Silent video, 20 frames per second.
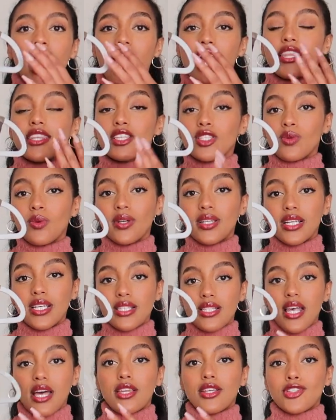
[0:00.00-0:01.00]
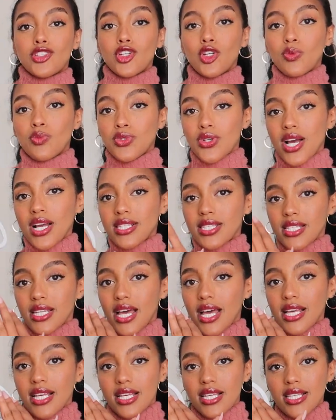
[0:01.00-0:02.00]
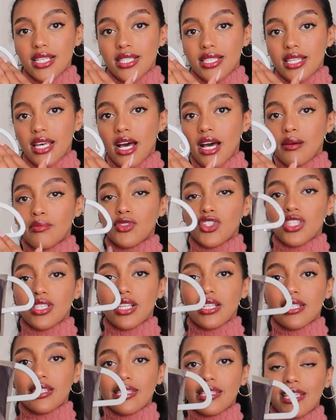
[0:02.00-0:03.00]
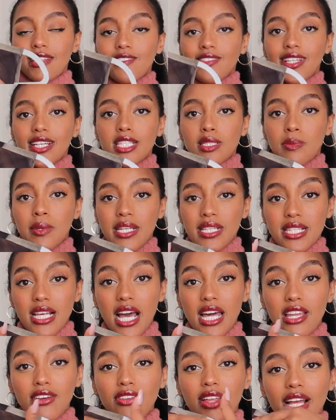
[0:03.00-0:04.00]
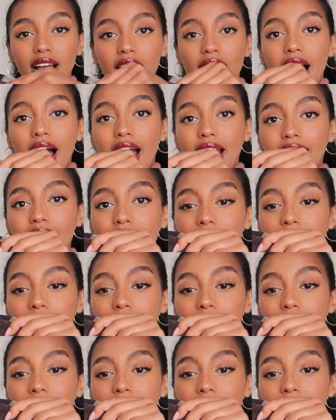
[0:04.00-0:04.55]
And this one is not a tube dress. It is just a sleeveless, but it's kind of like a high